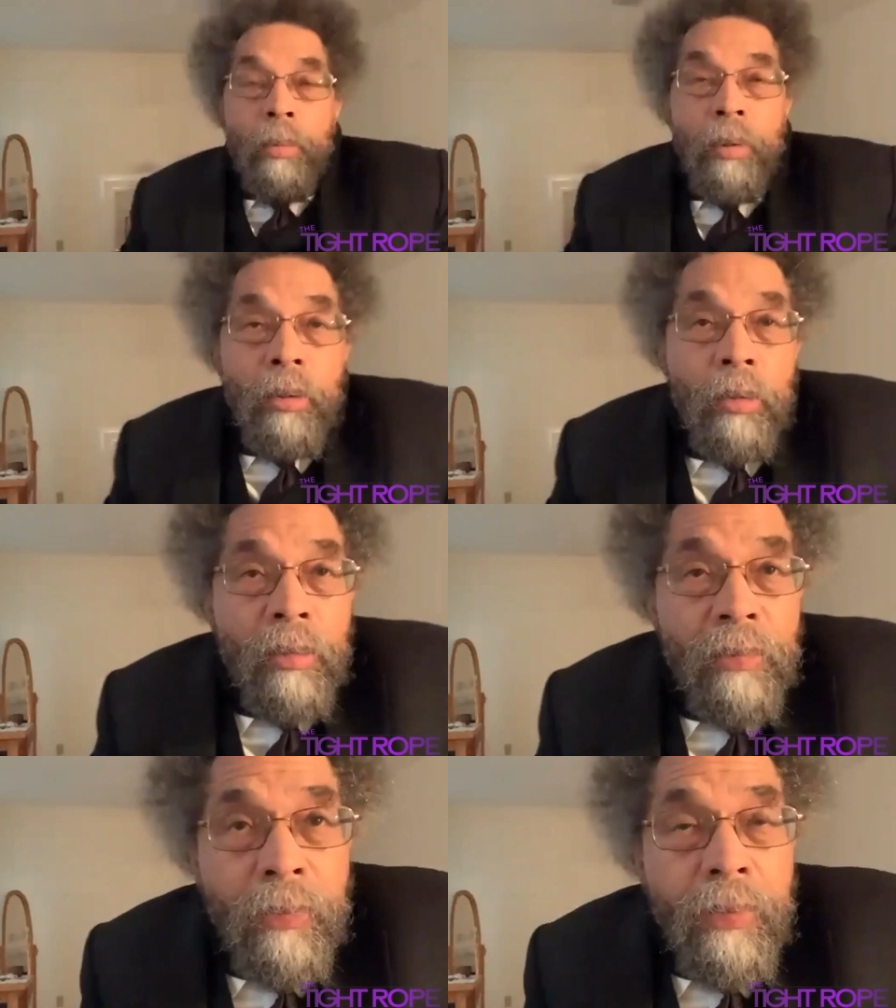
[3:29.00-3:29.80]

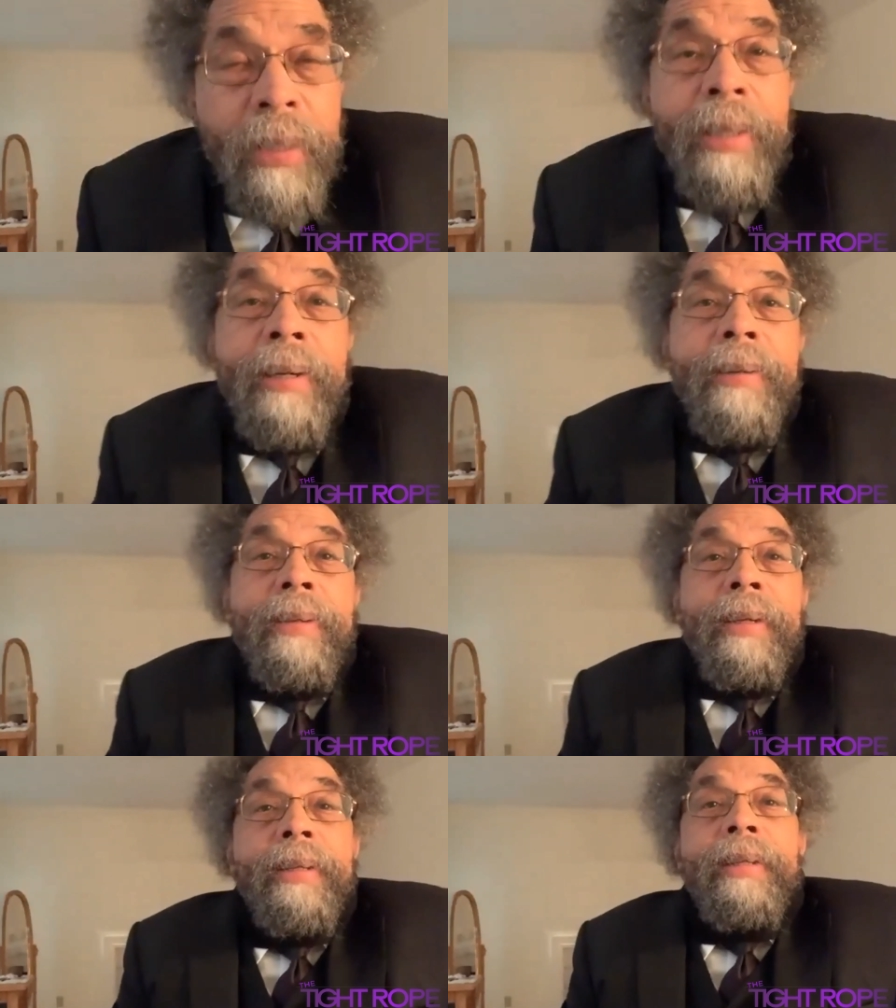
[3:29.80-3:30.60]
beautiful thing, I
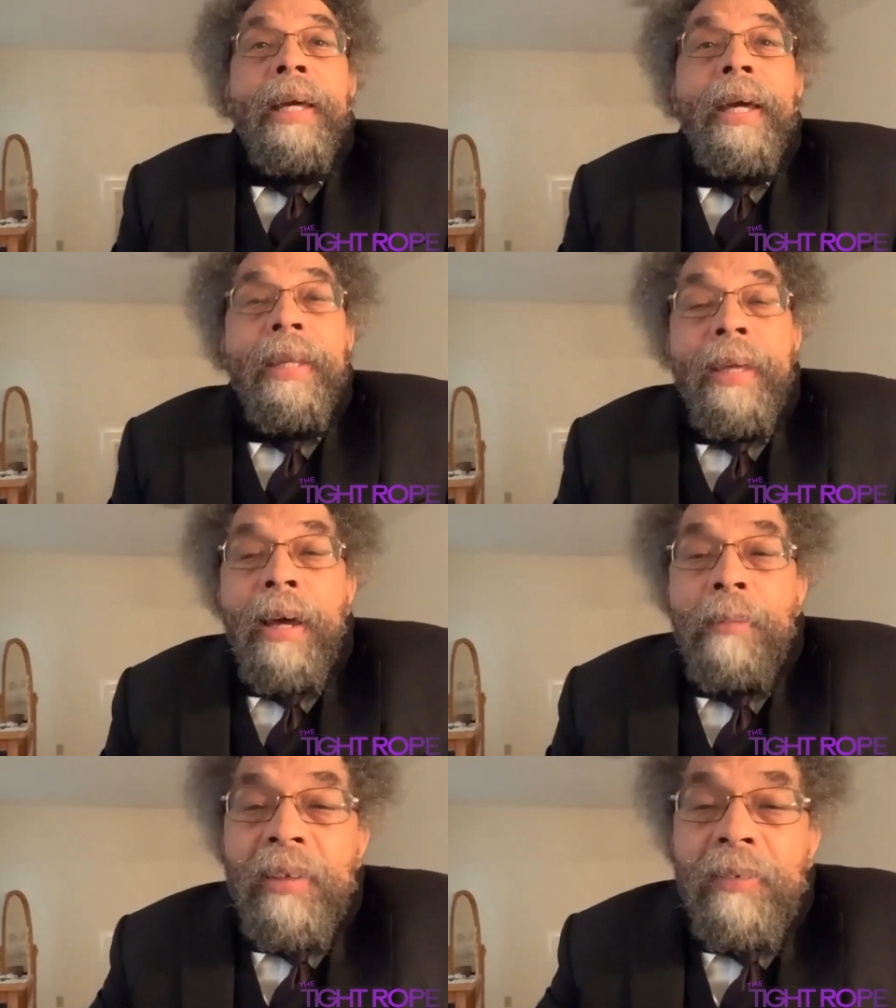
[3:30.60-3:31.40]
tell you that.
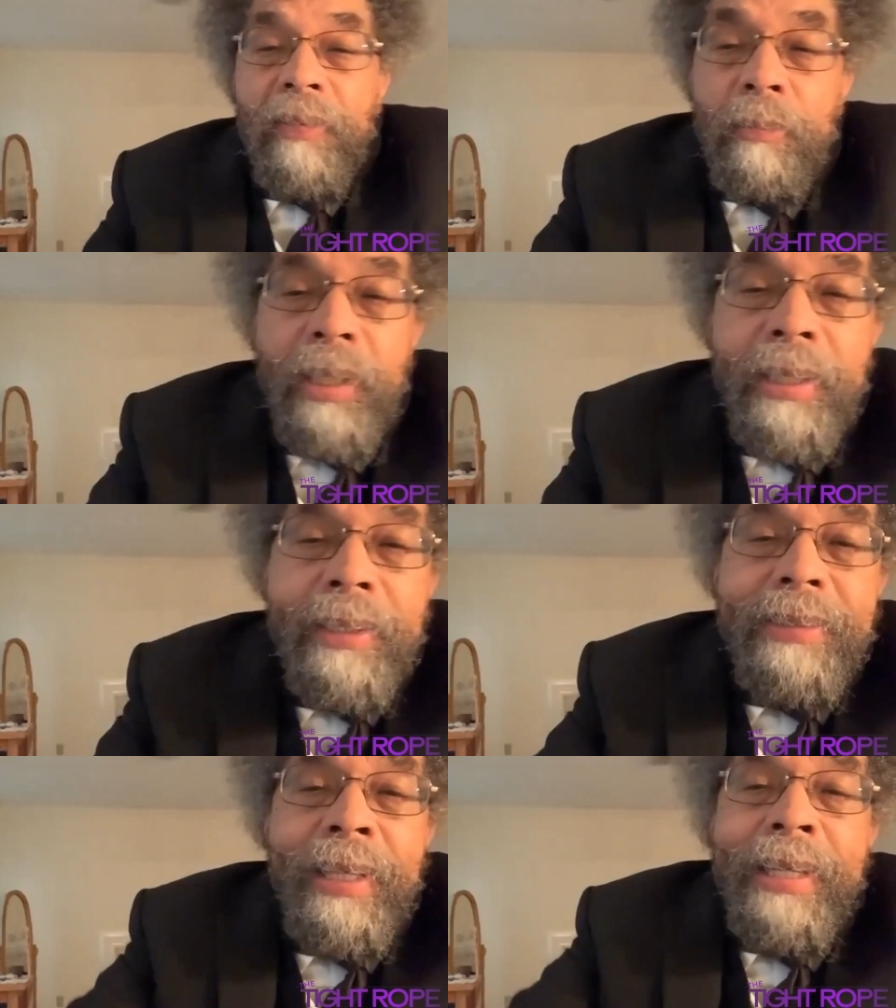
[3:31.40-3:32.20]
I mean, for
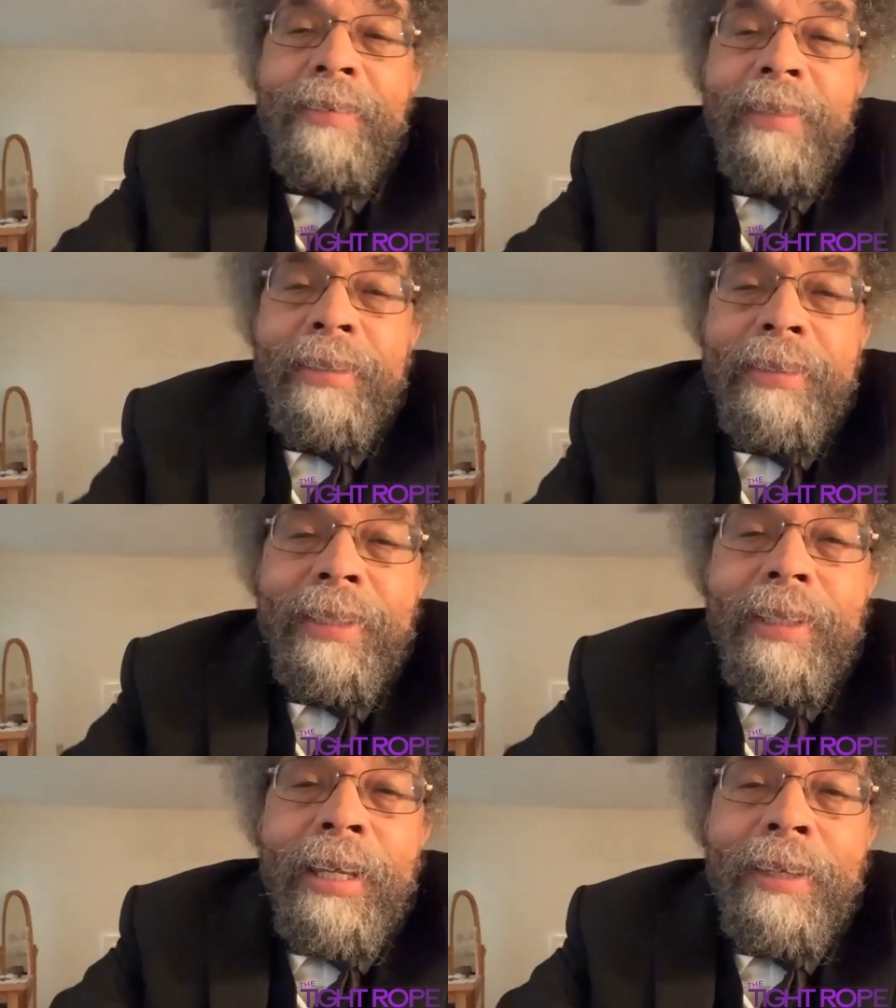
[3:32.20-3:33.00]
me, just
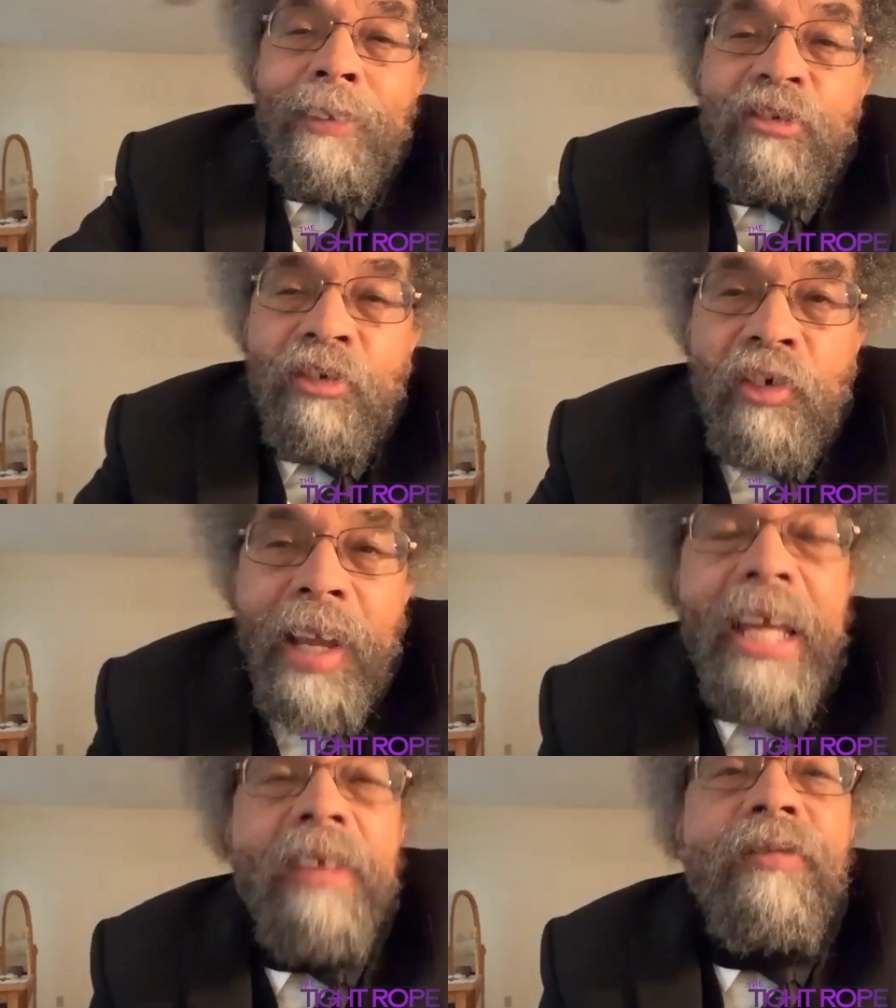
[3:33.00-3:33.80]
to
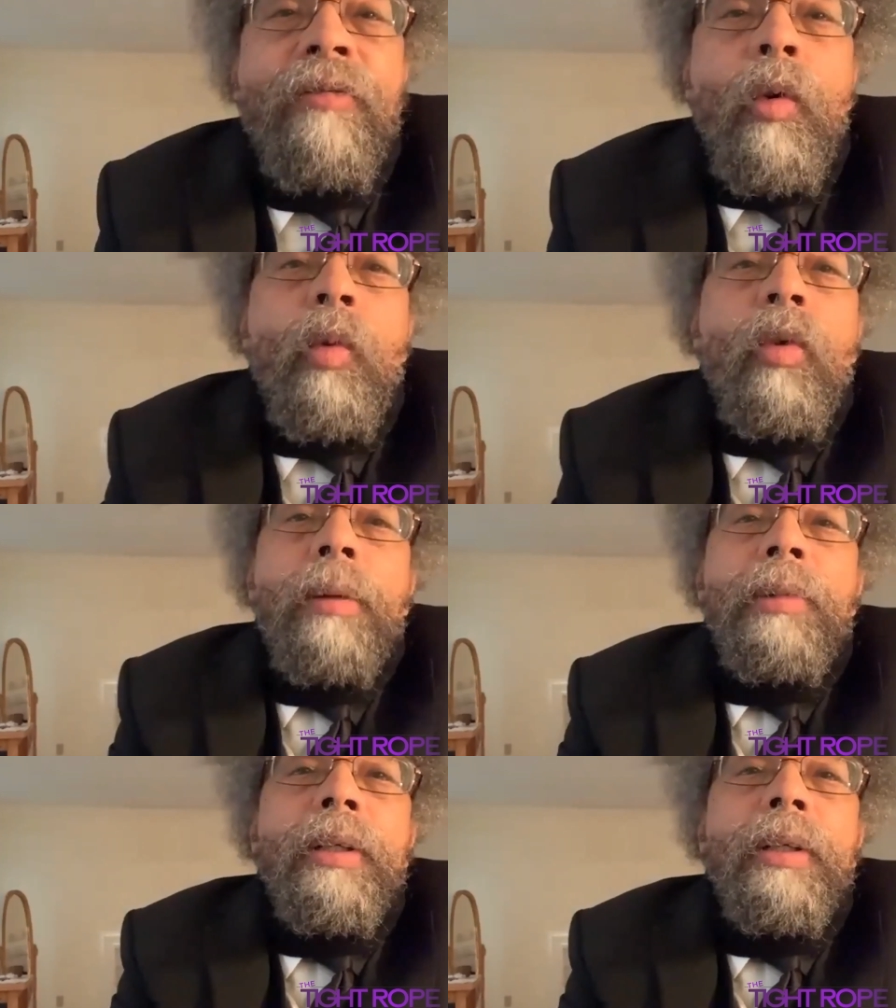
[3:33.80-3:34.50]
transform